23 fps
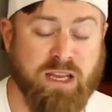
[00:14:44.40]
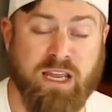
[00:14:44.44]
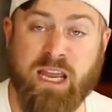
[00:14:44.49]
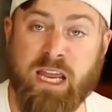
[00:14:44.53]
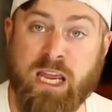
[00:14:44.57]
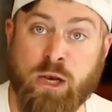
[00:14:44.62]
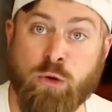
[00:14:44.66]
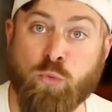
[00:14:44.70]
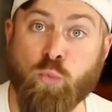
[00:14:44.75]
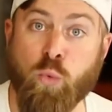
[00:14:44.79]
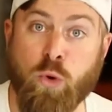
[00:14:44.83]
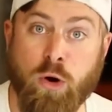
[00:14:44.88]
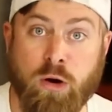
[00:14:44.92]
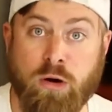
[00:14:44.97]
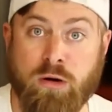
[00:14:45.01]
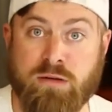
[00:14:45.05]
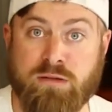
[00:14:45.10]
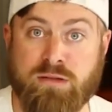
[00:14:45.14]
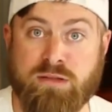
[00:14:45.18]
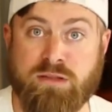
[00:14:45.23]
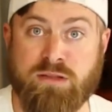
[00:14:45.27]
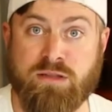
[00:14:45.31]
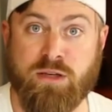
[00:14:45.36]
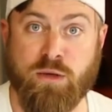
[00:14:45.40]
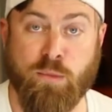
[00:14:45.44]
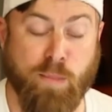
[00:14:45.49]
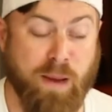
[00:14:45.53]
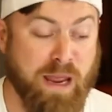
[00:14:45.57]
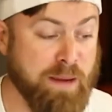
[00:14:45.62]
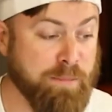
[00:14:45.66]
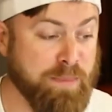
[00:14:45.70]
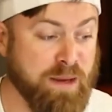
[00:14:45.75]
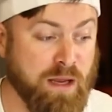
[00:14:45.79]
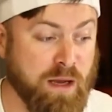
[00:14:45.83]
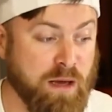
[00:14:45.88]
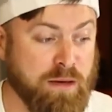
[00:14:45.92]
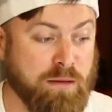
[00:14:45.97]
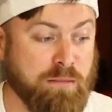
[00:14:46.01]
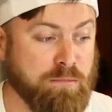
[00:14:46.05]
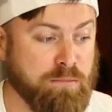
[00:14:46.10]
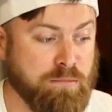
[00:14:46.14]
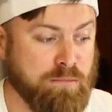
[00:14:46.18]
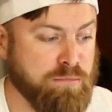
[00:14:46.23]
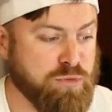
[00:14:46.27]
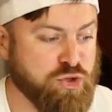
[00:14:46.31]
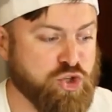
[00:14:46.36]
it works. You may be
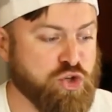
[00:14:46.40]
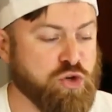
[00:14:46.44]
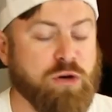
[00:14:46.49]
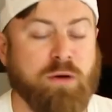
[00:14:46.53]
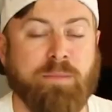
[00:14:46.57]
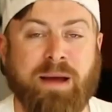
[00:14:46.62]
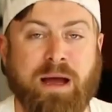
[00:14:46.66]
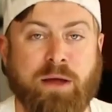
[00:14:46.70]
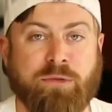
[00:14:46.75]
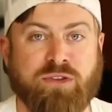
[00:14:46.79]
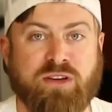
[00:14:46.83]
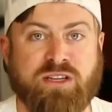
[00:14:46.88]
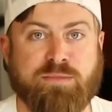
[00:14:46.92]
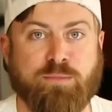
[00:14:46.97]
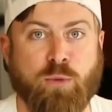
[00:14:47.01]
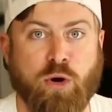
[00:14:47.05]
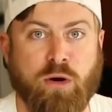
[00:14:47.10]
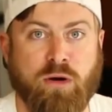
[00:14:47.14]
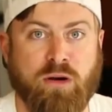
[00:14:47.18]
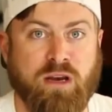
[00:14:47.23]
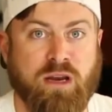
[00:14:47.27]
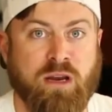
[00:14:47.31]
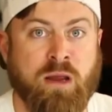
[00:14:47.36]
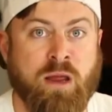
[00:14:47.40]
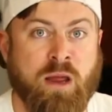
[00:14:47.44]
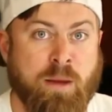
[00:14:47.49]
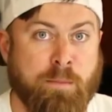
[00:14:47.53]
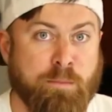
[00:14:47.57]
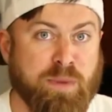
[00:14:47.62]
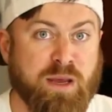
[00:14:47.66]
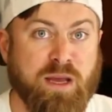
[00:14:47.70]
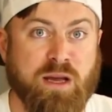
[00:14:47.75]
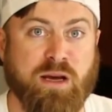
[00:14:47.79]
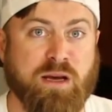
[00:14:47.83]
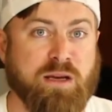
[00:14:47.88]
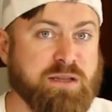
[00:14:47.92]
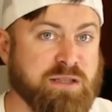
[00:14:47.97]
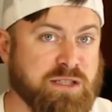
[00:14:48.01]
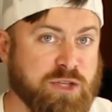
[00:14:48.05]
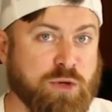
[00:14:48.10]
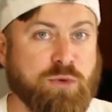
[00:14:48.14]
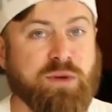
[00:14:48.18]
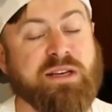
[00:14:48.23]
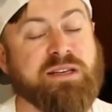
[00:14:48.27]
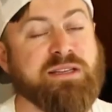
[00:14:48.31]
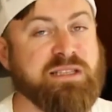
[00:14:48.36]
unsure about this marketing because
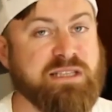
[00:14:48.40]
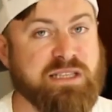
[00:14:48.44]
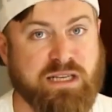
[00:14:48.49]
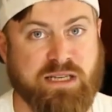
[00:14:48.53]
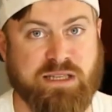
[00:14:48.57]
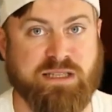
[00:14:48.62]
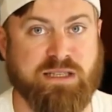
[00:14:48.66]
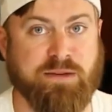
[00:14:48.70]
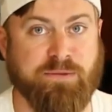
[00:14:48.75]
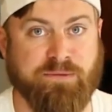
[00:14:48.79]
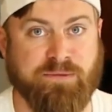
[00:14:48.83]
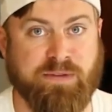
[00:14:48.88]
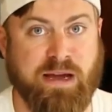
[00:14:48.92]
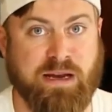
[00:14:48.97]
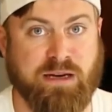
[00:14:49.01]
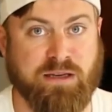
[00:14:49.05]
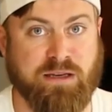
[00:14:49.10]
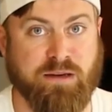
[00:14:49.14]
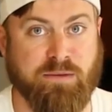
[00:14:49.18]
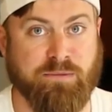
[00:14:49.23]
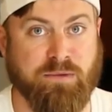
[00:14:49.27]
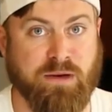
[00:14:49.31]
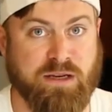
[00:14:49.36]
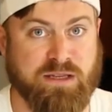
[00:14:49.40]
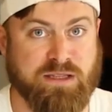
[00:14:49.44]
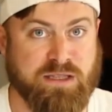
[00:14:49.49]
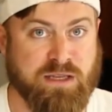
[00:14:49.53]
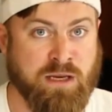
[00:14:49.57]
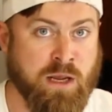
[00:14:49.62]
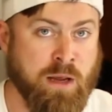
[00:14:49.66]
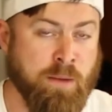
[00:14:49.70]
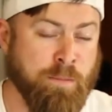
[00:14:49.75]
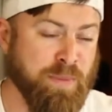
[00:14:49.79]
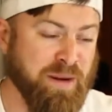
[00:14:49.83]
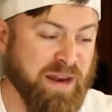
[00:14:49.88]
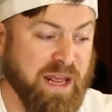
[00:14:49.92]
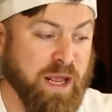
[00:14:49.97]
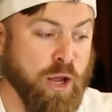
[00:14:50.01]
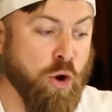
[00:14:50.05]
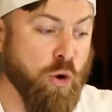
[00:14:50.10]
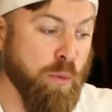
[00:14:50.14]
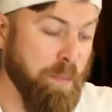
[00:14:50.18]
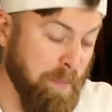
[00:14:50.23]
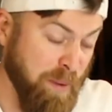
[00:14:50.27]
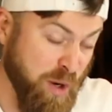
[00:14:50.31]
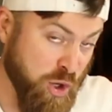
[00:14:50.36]
you can see its effectiveness, but I
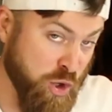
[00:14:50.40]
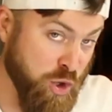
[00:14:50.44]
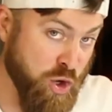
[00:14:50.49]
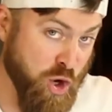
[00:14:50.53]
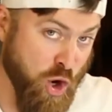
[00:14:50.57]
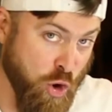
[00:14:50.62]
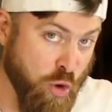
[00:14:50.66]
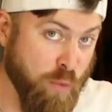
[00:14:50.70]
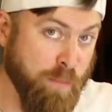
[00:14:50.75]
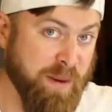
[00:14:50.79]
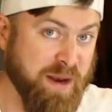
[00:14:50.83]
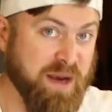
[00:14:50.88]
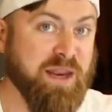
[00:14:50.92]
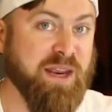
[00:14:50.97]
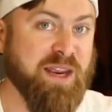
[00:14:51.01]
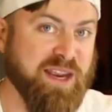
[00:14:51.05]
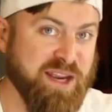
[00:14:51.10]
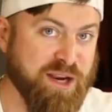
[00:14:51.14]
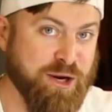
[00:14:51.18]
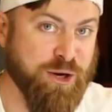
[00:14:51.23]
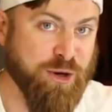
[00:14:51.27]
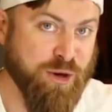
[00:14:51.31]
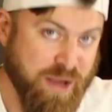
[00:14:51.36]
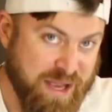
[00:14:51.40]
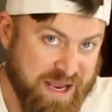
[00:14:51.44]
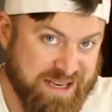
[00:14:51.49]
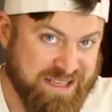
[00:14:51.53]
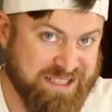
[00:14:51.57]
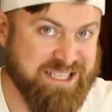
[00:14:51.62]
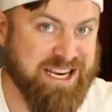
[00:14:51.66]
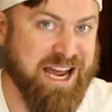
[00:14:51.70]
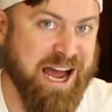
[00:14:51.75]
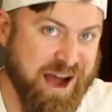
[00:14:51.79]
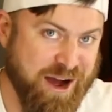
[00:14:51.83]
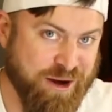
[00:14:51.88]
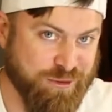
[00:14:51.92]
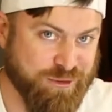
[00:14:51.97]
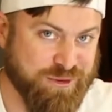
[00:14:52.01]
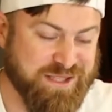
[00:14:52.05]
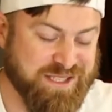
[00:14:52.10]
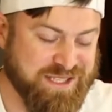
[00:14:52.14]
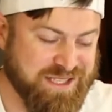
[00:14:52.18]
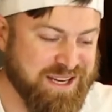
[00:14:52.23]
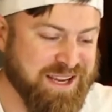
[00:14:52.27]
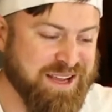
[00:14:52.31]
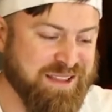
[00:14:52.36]
hope nobody here
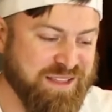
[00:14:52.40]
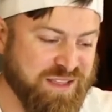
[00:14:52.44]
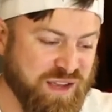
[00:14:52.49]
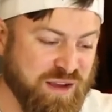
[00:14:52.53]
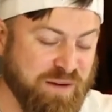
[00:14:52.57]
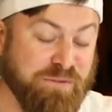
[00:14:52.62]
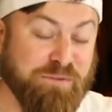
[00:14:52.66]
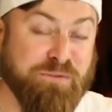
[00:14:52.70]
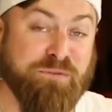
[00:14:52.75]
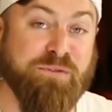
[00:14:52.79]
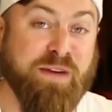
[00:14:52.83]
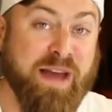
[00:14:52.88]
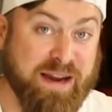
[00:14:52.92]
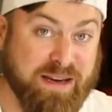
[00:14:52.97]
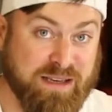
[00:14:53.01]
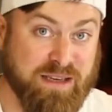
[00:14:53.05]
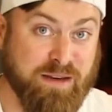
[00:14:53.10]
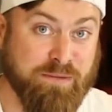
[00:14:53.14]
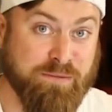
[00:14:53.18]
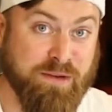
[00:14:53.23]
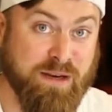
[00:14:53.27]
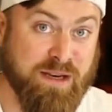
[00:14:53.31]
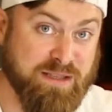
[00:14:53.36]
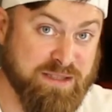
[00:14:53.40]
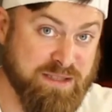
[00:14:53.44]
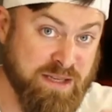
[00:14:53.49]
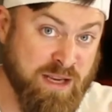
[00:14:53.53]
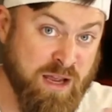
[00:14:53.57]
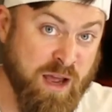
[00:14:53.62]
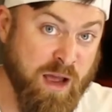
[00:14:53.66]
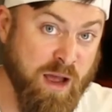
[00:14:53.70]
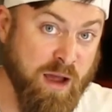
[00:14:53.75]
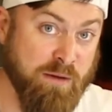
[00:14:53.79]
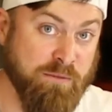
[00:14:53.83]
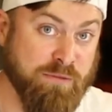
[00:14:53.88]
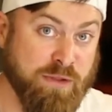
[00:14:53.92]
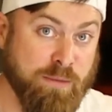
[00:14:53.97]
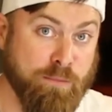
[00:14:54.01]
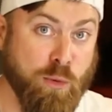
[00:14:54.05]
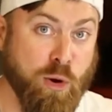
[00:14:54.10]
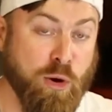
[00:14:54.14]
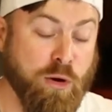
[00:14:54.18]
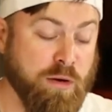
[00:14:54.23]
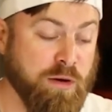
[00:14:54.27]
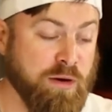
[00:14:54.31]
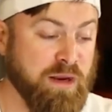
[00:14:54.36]
doubts the effectiveness of the
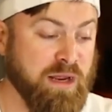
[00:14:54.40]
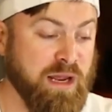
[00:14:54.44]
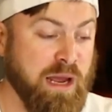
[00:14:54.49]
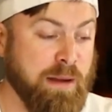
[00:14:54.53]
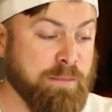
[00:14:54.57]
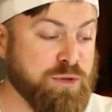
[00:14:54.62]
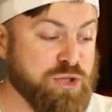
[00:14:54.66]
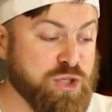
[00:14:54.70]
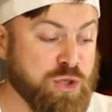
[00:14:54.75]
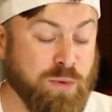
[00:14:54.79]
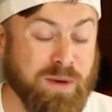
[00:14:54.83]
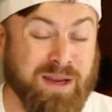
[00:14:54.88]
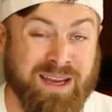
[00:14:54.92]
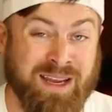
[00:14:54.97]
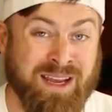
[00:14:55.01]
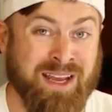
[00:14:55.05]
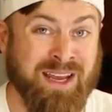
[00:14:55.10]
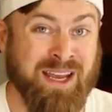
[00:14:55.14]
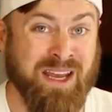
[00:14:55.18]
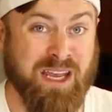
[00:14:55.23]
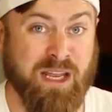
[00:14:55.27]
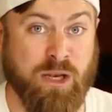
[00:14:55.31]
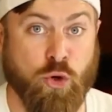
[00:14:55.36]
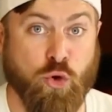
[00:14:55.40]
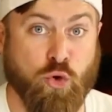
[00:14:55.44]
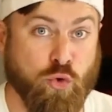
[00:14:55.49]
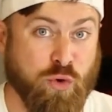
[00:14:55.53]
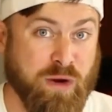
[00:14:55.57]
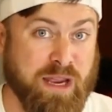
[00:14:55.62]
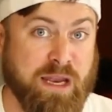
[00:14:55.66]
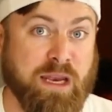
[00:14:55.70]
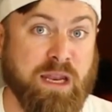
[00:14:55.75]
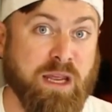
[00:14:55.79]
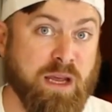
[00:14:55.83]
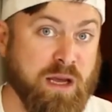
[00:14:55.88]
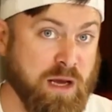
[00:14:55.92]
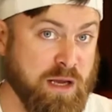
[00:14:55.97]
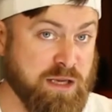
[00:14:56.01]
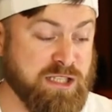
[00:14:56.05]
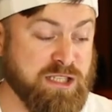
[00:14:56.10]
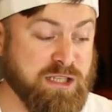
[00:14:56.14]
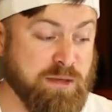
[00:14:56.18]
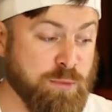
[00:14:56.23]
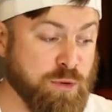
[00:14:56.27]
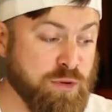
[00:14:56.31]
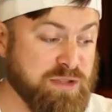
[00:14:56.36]
marketing I'm doing in creating
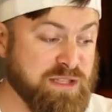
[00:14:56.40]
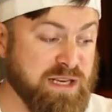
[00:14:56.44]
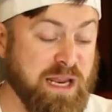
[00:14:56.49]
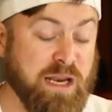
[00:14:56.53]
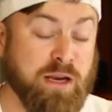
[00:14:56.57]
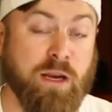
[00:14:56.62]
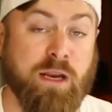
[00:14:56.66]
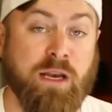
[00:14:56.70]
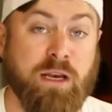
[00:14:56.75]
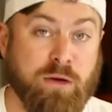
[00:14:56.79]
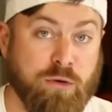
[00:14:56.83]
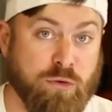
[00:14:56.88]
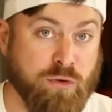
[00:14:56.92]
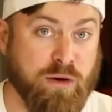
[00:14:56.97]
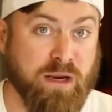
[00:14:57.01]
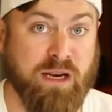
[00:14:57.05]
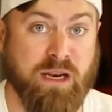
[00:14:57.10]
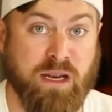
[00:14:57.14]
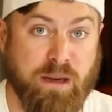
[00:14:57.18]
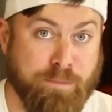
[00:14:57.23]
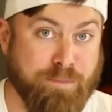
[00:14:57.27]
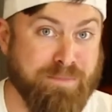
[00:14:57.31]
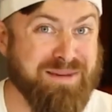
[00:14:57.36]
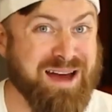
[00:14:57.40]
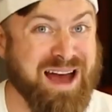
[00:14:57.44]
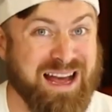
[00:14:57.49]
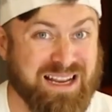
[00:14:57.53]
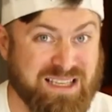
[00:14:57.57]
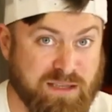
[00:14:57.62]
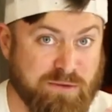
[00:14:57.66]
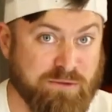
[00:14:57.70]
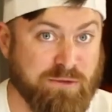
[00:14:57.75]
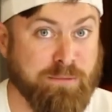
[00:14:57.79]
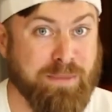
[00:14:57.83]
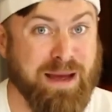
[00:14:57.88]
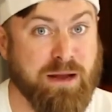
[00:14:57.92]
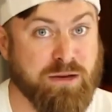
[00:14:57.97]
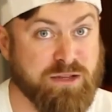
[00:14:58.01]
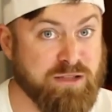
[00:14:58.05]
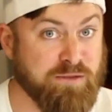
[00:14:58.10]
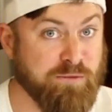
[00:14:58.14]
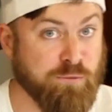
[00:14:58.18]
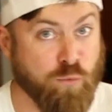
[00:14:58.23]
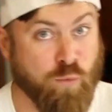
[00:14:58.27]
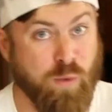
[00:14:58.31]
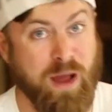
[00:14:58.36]
customers and in creating massive
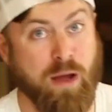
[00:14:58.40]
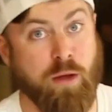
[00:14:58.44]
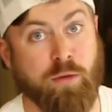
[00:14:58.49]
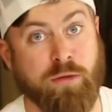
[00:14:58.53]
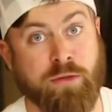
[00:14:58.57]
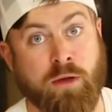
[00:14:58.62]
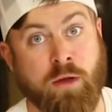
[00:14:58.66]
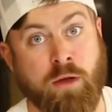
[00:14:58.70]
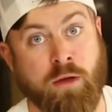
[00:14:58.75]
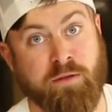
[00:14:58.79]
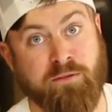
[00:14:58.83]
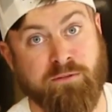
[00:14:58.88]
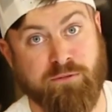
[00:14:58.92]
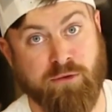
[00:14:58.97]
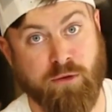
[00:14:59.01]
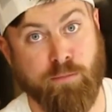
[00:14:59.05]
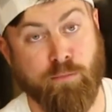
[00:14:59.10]
amounts of wealth for